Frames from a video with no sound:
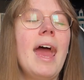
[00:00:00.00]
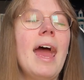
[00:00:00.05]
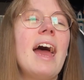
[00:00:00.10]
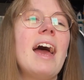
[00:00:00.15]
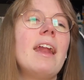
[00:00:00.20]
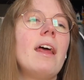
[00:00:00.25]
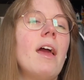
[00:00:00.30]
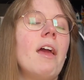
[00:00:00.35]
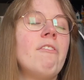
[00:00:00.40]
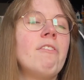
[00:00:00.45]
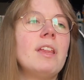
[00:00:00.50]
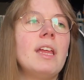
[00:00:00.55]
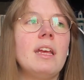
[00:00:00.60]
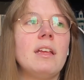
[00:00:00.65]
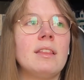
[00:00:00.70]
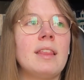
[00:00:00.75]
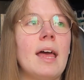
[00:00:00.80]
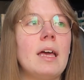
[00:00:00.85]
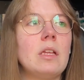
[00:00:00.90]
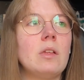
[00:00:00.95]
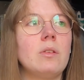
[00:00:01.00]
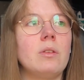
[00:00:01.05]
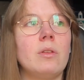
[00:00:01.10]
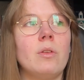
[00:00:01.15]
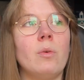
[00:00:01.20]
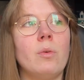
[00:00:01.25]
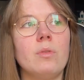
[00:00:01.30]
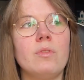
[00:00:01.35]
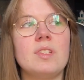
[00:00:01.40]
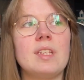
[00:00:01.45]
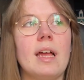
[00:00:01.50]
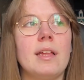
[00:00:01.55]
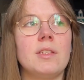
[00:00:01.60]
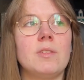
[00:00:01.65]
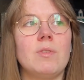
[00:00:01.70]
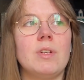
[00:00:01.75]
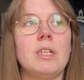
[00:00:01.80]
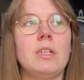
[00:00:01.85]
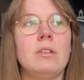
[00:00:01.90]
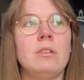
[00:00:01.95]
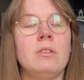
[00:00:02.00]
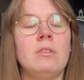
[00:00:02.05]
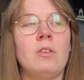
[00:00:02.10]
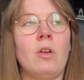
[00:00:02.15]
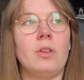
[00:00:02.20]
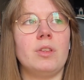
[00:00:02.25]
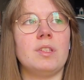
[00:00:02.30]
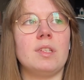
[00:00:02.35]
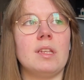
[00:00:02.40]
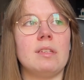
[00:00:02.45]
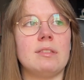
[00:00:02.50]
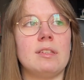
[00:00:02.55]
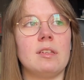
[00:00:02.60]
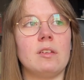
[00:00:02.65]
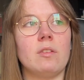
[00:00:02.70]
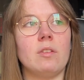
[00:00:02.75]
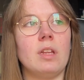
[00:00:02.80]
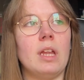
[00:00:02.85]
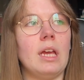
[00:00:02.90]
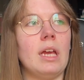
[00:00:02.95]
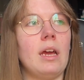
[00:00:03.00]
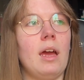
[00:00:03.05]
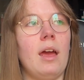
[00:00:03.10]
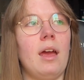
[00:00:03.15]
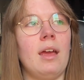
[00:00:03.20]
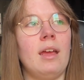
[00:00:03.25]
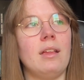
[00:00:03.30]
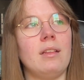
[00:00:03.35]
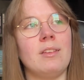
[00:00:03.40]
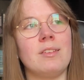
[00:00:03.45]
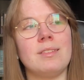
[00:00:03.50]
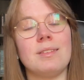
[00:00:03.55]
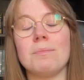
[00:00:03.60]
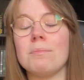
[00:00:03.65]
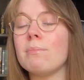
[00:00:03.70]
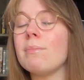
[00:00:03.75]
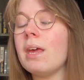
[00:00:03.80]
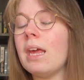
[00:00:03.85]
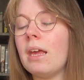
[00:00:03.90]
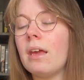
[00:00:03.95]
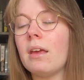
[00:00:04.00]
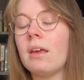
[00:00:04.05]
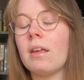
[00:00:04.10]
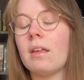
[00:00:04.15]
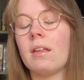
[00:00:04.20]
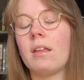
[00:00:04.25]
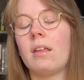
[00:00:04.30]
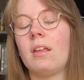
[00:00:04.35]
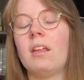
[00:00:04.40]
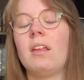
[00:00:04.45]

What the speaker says: And I feel like that all sounds very nonsensical, like it doesn't make